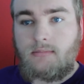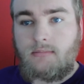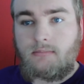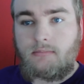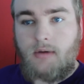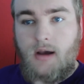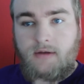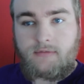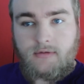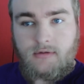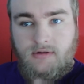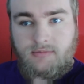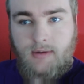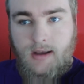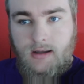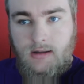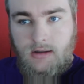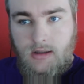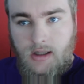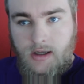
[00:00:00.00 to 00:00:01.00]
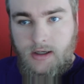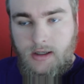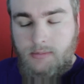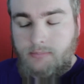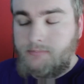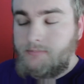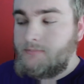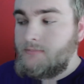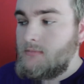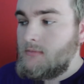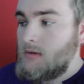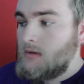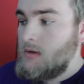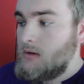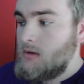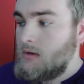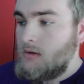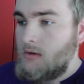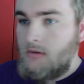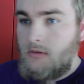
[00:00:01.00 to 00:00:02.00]
Byfield's back in the lineup,
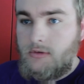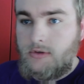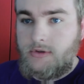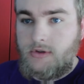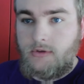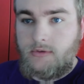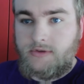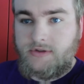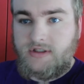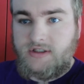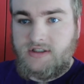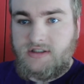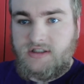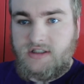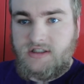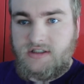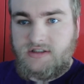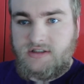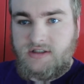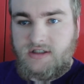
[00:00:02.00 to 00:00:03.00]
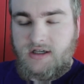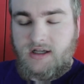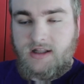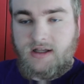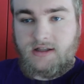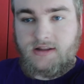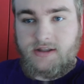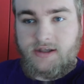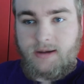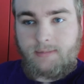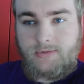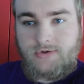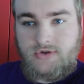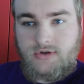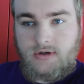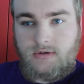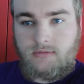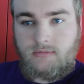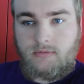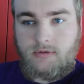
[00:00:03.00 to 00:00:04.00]
which is always nice to see. I like the chemistry
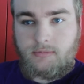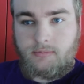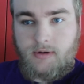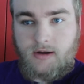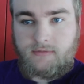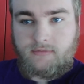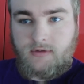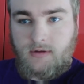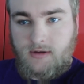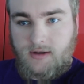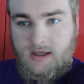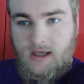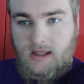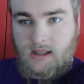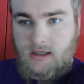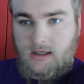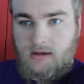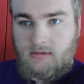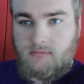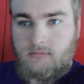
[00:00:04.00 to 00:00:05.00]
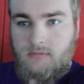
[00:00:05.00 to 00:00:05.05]
with Byfield and Kaliev.